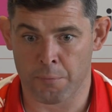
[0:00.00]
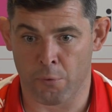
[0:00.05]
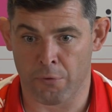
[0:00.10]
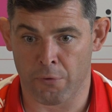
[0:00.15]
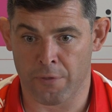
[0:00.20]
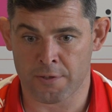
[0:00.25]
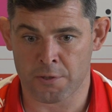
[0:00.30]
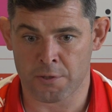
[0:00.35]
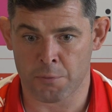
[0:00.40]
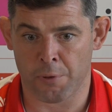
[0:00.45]

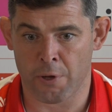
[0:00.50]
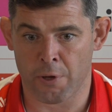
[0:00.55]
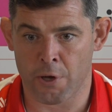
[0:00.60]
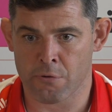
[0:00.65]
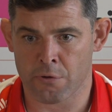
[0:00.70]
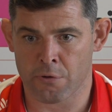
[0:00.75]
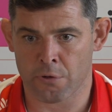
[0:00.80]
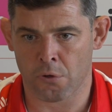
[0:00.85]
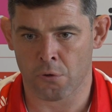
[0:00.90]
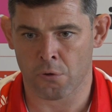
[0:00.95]
both as a
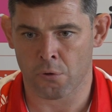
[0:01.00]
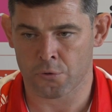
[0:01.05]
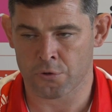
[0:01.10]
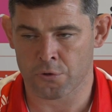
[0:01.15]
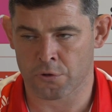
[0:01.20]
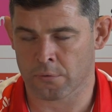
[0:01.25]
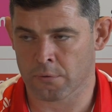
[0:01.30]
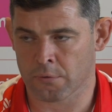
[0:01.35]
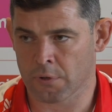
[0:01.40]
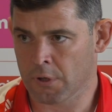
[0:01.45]
player and a
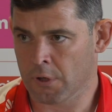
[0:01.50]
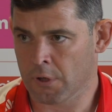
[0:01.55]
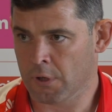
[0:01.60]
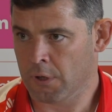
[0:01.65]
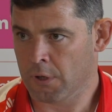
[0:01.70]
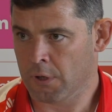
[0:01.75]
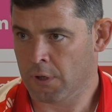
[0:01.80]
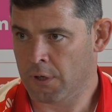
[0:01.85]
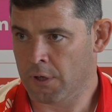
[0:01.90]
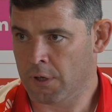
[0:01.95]
coach, and
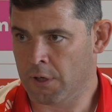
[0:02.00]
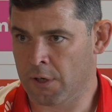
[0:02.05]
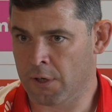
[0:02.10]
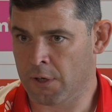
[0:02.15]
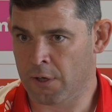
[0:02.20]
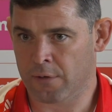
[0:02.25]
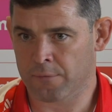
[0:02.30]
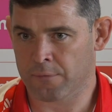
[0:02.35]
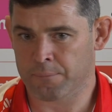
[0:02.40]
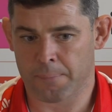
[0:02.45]

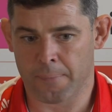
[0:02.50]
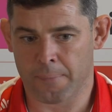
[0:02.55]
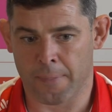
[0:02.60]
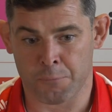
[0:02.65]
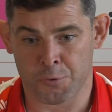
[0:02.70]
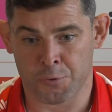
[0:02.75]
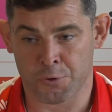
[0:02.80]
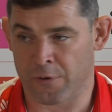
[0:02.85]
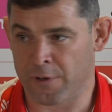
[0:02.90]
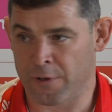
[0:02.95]

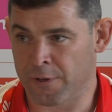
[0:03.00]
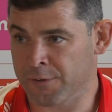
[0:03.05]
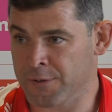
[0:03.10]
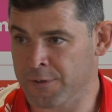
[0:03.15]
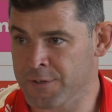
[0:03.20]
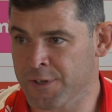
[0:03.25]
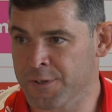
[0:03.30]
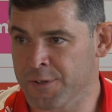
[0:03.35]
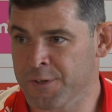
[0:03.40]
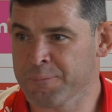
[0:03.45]
I'm sure that'll
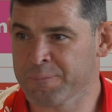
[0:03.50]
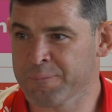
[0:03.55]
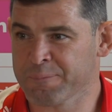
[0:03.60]
continue.